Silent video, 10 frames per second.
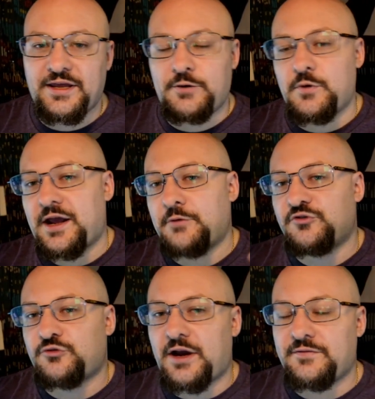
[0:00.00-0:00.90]
like when I
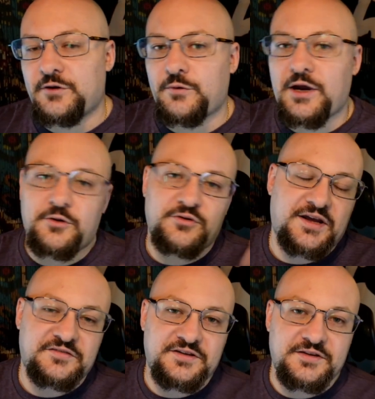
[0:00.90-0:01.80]
was driving around
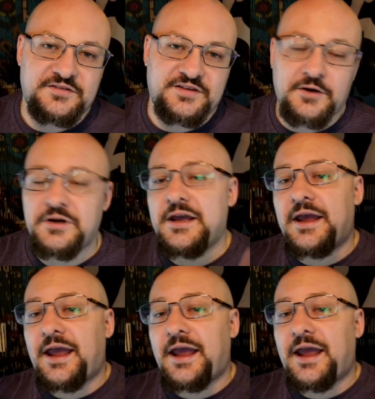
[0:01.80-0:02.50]
testing this out,